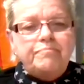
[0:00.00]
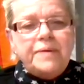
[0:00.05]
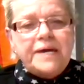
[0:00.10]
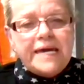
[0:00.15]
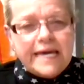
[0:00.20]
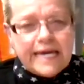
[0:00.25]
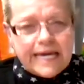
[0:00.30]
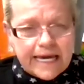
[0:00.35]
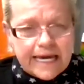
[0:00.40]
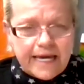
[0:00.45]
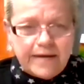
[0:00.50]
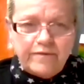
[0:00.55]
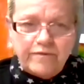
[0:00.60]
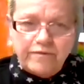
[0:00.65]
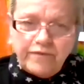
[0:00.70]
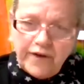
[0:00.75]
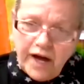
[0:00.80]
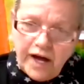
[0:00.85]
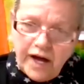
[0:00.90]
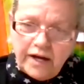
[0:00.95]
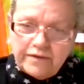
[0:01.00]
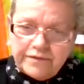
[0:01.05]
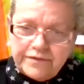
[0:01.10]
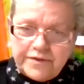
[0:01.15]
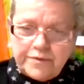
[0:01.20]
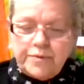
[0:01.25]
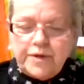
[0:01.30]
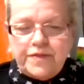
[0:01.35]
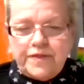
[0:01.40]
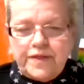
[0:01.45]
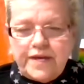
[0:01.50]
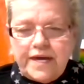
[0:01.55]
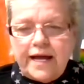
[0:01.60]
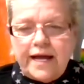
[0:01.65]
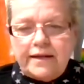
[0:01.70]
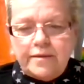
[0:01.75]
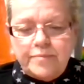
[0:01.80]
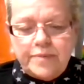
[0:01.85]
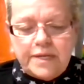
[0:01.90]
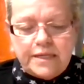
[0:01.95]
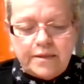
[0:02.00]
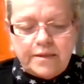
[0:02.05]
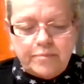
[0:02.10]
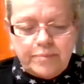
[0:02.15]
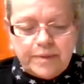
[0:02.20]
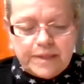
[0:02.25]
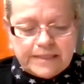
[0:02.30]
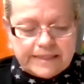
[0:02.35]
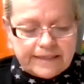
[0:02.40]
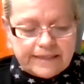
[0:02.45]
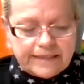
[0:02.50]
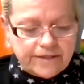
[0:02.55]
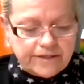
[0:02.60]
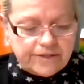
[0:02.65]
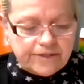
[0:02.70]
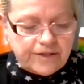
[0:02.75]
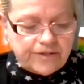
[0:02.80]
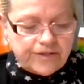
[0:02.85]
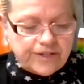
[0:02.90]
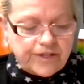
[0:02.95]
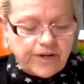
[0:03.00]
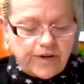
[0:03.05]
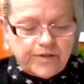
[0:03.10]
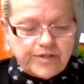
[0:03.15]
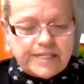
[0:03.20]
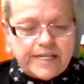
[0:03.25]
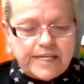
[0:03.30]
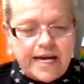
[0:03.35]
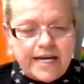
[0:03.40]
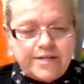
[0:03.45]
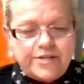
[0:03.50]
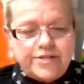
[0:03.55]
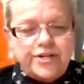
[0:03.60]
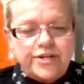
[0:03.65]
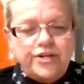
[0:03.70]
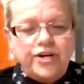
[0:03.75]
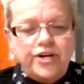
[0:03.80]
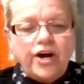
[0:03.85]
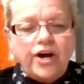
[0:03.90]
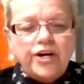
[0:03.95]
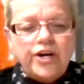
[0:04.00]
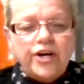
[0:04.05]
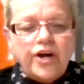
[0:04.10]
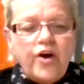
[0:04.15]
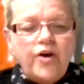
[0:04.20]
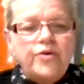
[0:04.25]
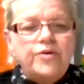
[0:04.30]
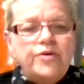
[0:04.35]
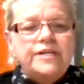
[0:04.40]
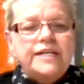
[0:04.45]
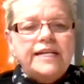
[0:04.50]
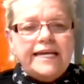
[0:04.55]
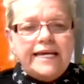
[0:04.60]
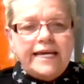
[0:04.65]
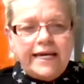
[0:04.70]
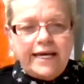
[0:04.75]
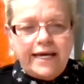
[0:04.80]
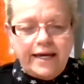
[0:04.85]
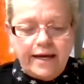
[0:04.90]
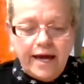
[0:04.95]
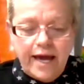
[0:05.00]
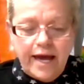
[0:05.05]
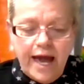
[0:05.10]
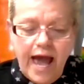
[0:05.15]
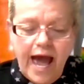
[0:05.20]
being involved with the Alameda Business Association, not only